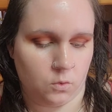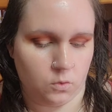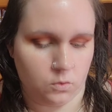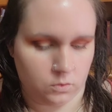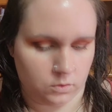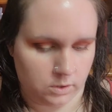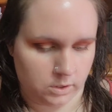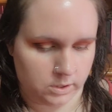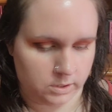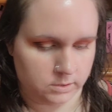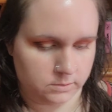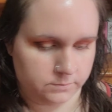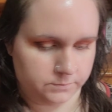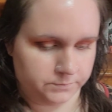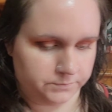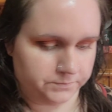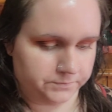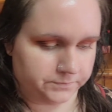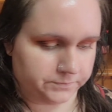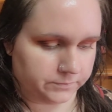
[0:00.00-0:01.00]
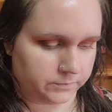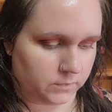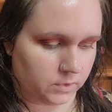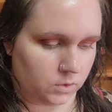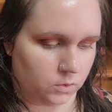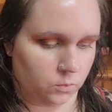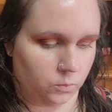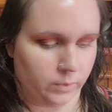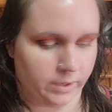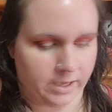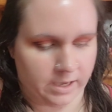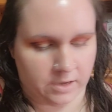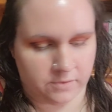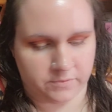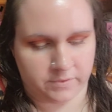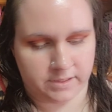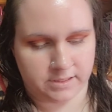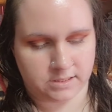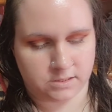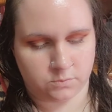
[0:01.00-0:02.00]
Or we
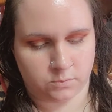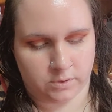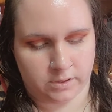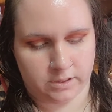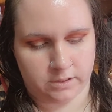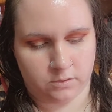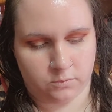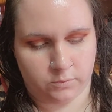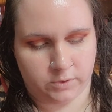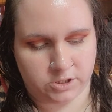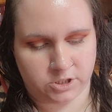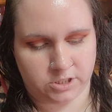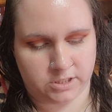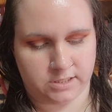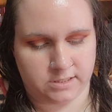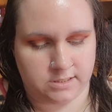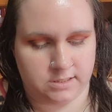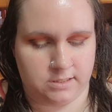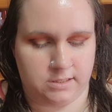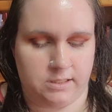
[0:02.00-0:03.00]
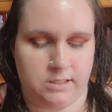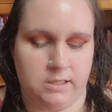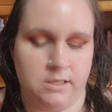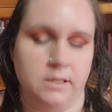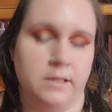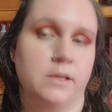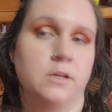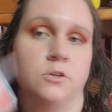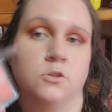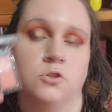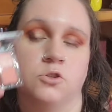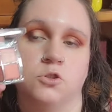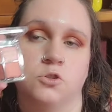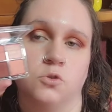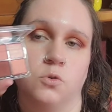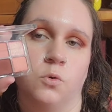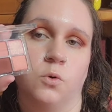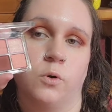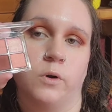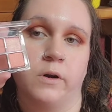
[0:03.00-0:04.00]
have this one, which is the like
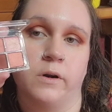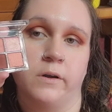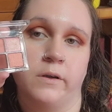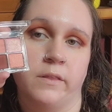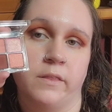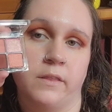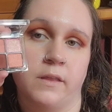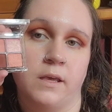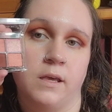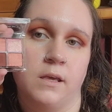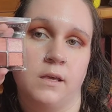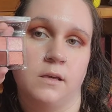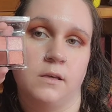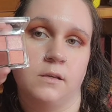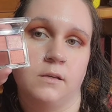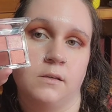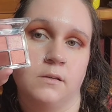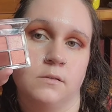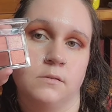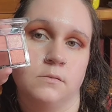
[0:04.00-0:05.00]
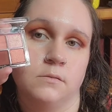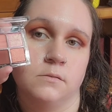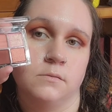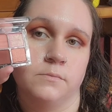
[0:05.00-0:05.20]
Sure Thing.